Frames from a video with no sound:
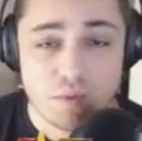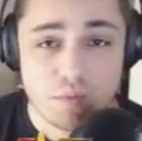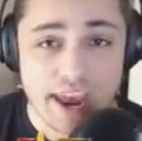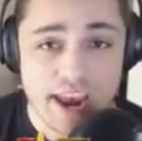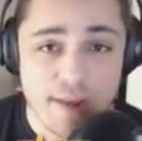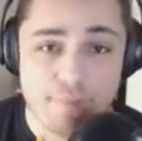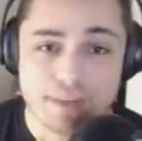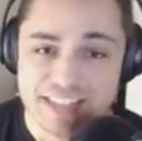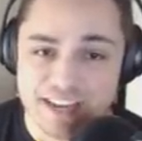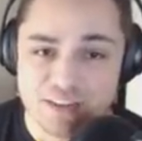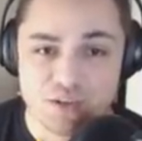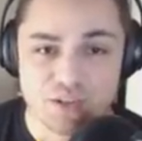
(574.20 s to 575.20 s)
a
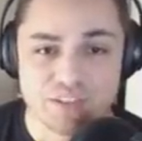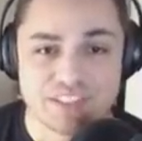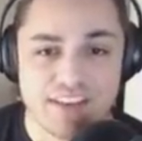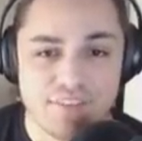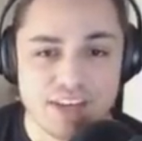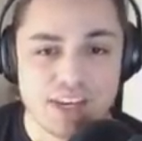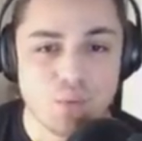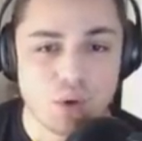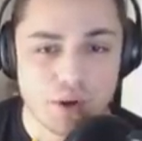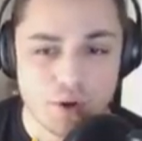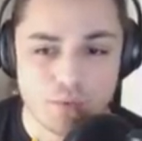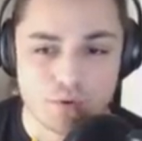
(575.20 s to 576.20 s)
potential
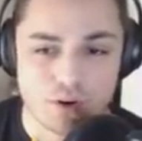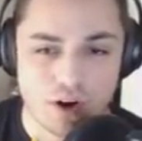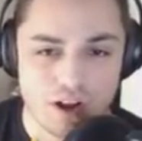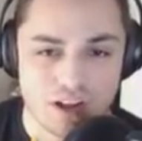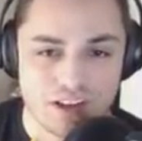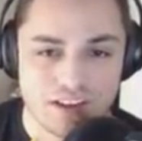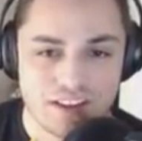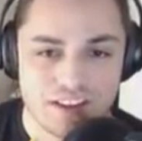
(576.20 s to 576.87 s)
71 overall.